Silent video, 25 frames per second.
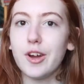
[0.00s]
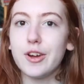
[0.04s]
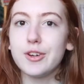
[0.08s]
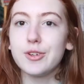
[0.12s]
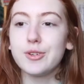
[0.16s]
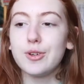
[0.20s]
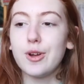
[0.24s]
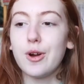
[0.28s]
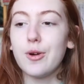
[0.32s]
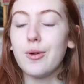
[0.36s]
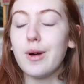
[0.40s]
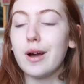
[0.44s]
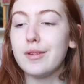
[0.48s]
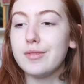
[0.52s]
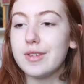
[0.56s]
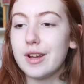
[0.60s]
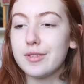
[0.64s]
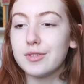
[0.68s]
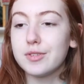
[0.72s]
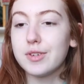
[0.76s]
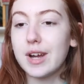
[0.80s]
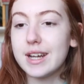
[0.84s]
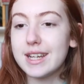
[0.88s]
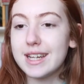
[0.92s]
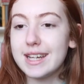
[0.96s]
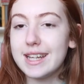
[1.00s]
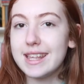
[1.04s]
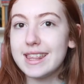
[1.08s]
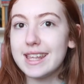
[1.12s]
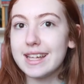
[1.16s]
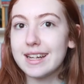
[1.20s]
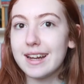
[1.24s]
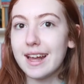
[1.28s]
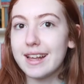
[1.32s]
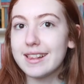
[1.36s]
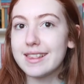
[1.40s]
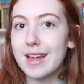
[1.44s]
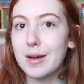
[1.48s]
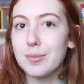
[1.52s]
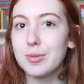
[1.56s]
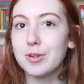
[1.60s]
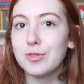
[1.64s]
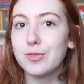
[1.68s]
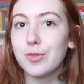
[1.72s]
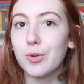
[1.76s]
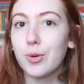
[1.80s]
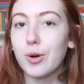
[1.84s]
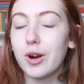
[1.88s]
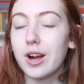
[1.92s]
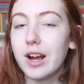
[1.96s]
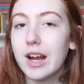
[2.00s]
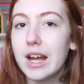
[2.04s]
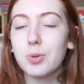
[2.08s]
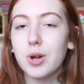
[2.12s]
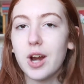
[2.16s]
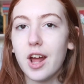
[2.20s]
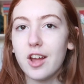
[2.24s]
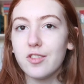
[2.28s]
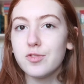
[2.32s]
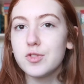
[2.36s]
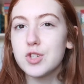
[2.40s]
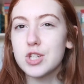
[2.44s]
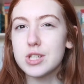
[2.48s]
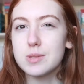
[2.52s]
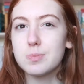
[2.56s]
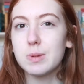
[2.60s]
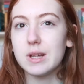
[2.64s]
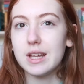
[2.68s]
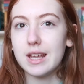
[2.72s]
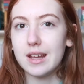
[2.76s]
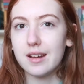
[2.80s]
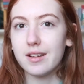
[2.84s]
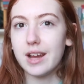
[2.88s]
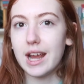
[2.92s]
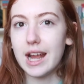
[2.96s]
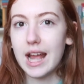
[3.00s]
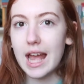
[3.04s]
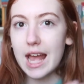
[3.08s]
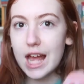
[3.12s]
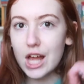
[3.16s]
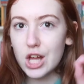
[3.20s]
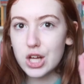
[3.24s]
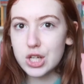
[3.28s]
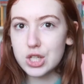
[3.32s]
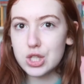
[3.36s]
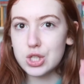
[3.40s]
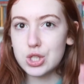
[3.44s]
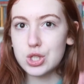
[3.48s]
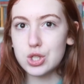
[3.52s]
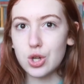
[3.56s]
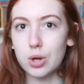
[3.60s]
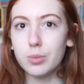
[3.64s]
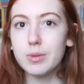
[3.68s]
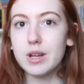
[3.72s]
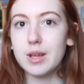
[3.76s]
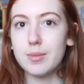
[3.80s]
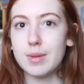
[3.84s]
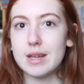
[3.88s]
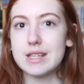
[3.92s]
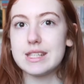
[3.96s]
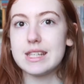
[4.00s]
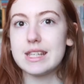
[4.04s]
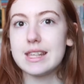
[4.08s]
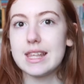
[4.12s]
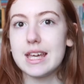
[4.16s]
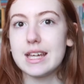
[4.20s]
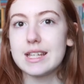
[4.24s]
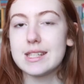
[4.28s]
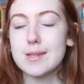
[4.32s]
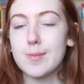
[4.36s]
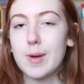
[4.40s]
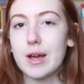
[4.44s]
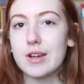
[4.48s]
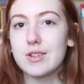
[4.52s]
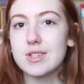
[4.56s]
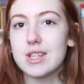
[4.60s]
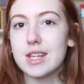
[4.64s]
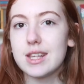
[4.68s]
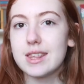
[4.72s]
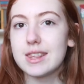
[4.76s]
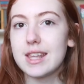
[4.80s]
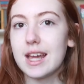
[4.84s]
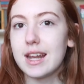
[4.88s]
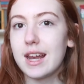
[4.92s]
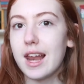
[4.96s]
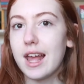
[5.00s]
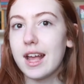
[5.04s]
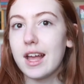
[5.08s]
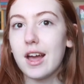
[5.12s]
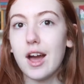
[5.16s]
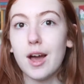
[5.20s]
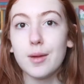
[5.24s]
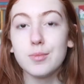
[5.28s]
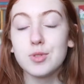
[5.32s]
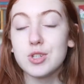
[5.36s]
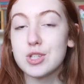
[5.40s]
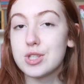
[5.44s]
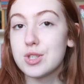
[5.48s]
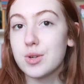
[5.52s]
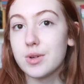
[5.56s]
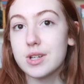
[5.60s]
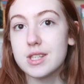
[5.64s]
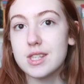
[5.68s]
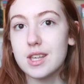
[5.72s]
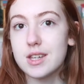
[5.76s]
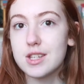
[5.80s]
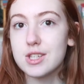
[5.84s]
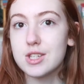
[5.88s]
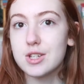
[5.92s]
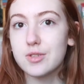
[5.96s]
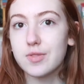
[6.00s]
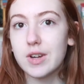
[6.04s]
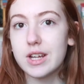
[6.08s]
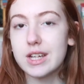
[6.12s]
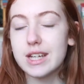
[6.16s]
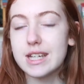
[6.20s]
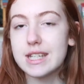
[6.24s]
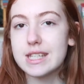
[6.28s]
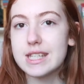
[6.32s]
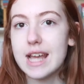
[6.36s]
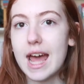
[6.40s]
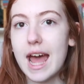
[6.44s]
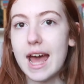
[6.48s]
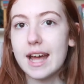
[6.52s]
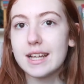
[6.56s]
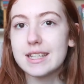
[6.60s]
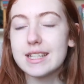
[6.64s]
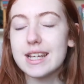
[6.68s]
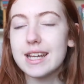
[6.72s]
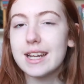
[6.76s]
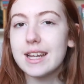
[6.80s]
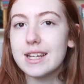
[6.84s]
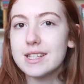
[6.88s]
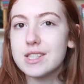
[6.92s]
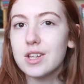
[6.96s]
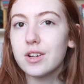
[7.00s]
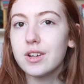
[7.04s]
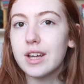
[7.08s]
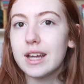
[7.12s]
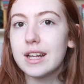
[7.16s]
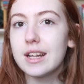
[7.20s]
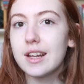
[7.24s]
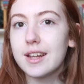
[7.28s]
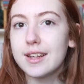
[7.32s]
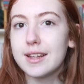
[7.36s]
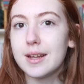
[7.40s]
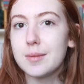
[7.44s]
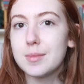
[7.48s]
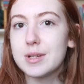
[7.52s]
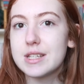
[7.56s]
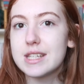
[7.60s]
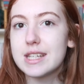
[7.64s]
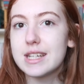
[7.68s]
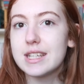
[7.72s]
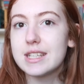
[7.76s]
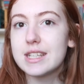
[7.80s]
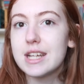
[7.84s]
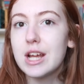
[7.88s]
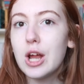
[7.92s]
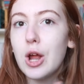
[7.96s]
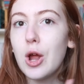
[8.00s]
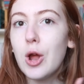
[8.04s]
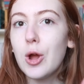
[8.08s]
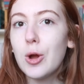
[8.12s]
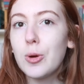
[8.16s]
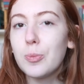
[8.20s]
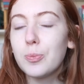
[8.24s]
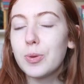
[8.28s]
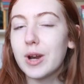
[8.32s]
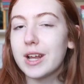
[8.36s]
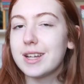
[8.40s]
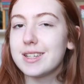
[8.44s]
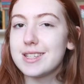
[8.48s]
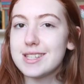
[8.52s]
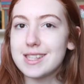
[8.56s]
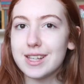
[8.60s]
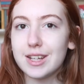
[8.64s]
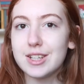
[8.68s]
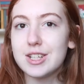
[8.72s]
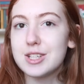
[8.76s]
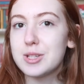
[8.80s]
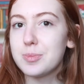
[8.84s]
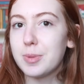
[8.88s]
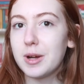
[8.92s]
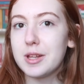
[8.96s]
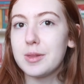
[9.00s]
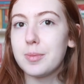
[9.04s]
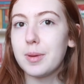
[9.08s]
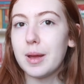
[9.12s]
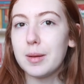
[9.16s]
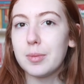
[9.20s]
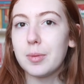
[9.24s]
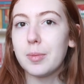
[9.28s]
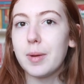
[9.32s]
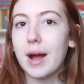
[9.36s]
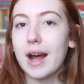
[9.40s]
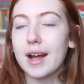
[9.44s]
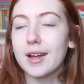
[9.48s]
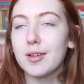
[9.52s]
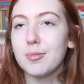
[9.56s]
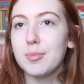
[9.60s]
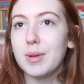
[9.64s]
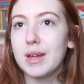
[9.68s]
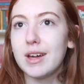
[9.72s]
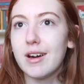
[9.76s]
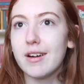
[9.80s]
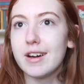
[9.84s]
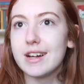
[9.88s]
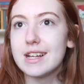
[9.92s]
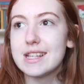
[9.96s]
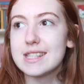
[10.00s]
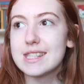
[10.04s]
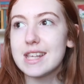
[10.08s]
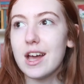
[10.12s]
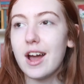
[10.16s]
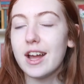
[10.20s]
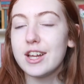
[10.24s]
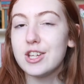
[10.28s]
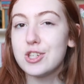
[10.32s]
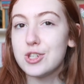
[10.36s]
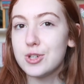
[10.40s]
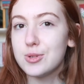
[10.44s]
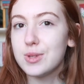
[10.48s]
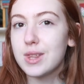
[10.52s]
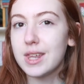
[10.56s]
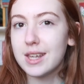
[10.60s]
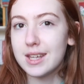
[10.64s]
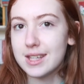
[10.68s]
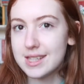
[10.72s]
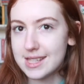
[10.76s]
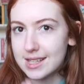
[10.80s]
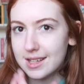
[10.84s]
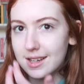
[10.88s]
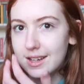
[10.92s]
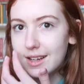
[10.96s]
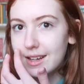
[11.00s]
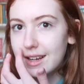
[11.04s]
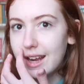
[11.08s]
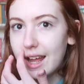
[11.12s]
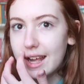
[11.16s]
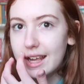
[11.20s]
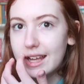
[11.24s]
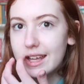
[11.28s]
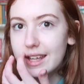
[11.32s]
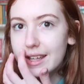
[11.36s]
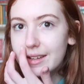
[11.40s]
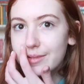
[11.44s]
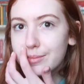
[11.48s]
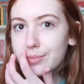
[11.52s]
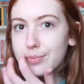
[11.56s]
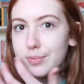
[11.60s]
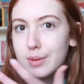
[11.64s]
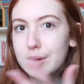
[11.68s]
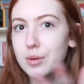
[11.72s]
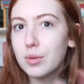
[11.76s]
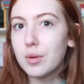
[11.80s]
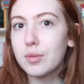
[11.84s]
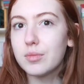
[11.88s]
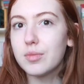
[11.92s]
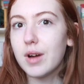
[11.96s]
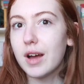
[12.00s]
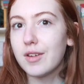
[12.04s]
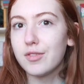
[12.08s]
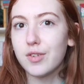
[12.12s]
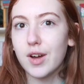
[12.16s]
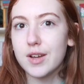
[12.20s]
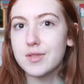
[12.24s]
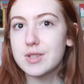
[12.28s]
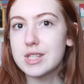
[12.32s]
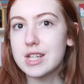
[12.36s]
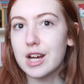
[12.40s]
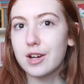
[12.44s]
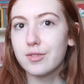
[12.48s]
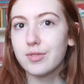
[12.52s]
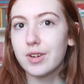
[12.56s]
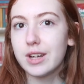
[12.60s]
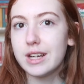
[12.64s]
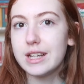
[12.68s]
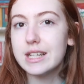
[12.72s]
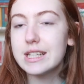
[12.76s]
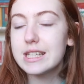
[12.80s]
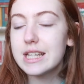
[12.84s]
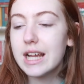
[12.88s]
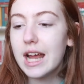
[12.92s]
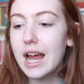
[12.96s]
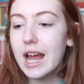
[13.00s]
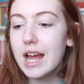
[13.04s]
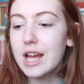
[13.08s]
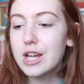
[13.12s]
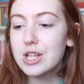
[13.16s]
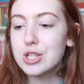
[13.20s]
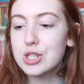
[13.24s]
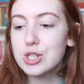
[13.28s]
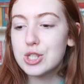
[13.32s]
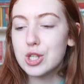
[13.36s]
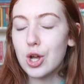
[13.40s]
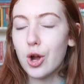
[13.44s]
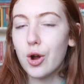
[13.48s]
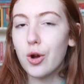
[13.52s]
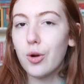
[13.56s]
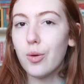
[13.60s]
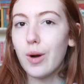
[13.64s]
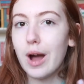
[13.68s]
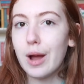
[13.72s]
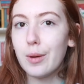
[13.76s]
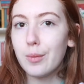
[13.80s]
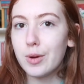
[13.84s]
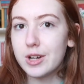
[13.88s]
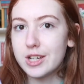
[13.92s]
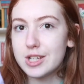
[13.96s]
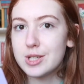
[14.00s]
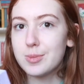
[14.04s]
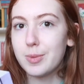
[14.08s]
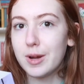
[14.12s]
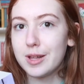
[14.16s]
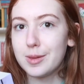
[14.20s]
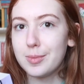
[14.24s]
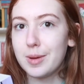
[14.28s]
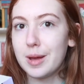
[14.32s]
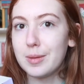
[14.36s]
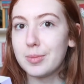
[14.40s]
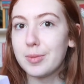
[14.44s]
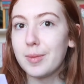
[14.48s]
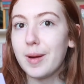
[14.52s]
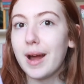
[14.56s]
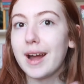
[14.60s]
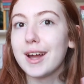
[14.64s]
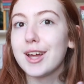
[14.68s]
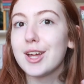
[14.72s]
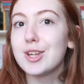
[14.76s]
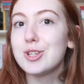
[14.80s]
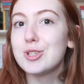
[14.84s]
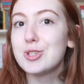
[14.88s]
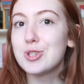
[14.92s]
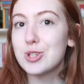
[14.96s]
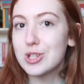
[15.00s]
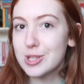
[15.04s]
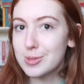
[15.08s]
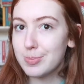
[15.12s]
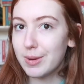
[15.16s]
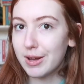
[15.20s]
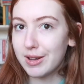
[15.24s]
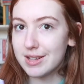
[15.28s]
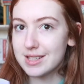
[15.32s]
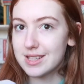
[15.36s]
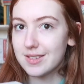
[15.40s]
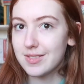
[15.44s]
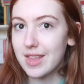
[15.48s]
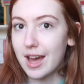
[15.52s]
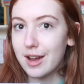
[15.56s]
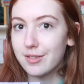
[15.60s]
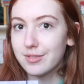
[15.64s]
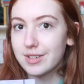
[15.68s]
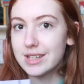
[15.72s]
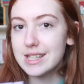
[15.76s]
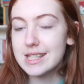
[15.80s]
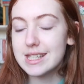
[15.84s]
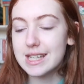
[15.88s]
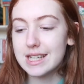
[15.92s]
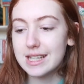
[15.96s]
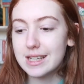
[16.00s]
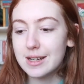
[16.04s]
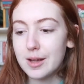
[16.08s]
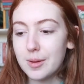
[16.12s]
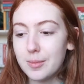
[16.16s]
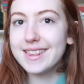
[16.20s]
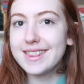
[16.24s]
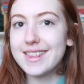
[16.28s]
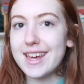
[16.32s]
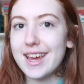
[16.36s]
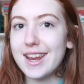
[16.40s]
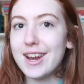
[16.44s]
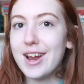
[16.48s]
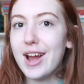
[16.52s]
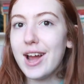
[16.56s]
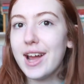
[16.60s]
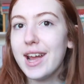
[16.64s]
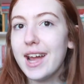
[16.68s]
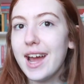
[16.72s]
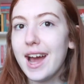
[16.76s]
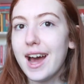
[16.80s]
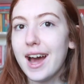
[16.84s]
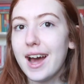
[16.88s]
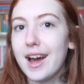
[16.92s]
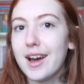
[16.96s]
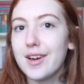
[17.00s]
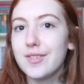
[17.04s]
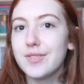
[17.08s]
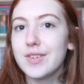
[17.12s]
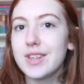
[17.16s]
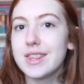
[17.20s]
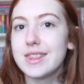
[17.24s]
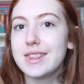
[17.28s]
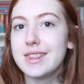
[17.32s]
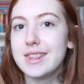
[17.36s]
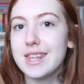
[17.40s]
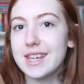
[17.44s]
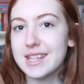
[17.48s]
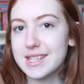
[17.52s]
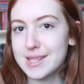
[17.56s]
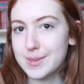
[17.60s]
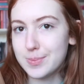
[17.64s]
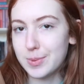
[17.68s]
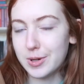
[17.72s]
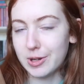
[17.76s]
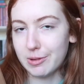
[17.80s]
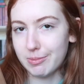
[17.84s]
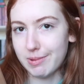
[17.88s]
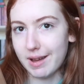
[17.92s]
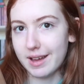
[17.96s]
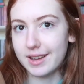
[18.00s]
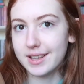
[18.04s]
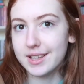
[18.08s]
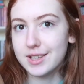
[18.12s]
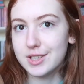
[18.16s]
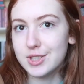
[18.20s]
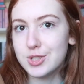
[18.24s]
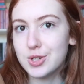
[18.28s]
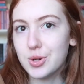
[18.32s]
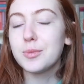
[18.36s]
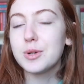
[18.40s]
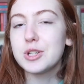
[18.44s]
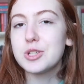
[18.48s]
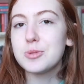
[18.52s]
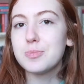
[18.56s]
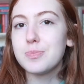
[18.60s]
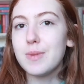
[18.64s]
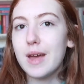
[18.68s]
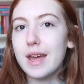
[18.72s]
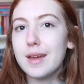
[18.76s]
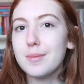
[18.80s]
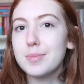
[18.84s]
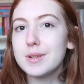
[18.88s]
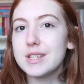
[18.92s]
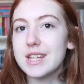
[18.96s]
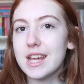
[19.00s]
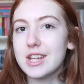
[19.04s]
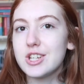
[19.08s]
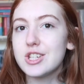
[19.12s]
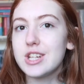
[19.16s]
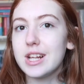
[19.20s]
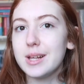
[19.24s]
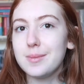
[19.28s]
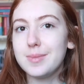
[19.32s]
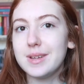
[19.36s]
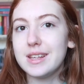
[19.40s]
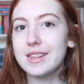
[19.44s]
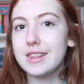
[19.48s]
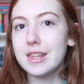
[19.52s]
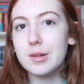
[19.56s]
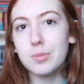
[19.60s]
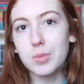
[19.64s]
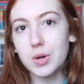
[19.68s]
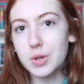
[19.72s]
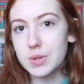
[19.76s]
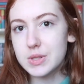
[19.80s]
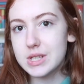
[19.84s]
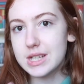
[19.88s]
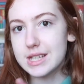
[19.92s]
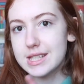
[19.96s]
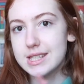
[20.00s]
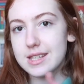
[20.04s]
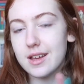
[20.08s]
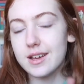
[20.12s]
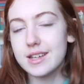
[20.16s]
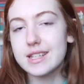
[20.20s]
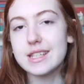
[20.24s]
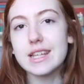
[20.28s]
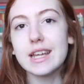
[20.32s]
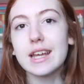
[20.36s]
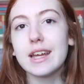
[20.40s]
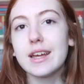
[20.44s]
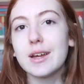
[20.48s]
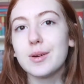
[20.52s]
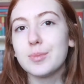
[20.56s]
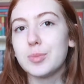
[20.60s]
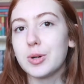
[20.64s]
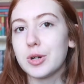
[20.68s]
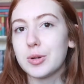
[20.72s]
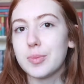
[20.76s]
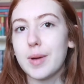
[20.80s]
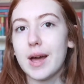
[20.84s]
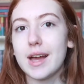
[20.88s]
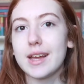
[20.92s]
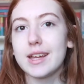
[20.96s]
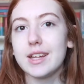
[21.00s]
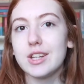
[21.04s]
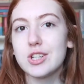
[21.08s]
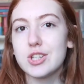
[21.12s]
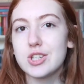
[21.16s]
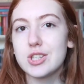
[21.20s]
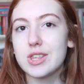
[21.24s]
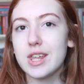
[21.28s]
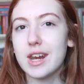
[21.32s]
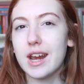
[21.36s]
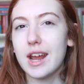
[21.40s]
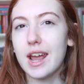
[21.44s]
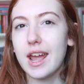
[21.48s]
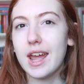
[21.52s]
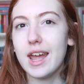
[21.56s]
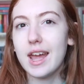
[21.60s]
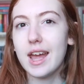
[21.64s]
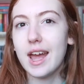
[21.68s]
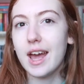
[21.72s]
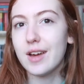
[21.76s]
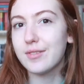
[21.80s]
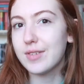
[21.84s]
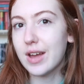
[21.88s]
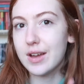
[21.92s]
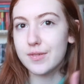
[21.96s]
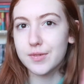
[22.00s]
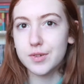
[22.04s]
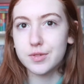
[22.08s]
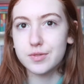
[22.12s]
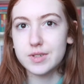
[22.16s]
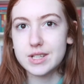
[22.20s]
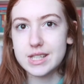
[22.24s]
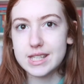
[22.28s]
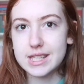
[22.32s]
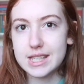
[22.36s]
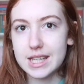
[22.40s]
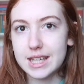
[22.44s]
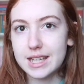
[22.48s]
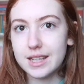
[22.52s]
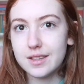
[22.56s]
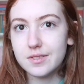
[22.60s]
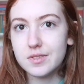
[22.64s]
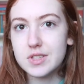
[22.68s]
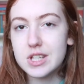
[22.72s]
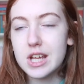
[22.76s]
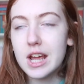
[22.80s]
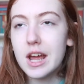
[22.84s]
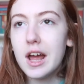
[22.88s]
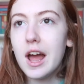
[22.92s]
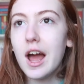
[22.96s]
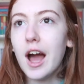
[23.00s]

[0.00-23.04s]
I don't know, I've never read anything like that before, but I've just been hearing so many amazing things about it that like I'm just so excited to read it. And it is on Kindle Unlimited, but I decided to buy the paperback because I do think it's gonna like be a 5-star read, so I wanted to buy the paperback just because of that reason. Then I have this book package, which may potentially be the most exciting book package that I have ever received.